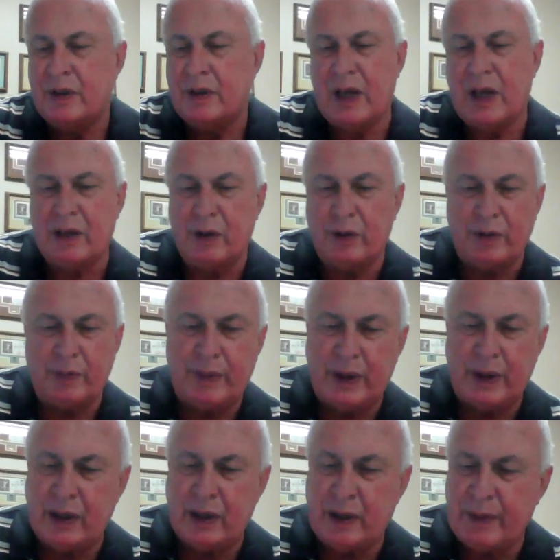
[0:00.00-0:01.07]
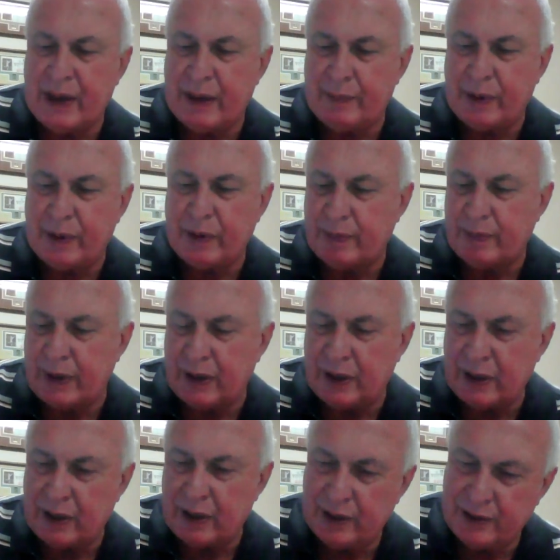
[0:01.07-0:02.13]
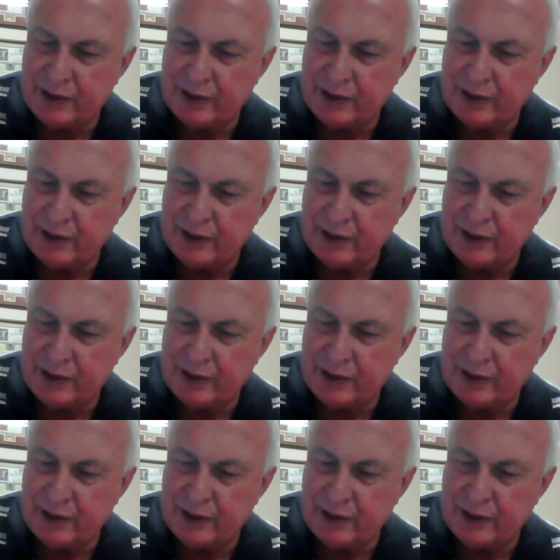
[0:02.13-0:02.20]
I'll go with B. I'm happy with B.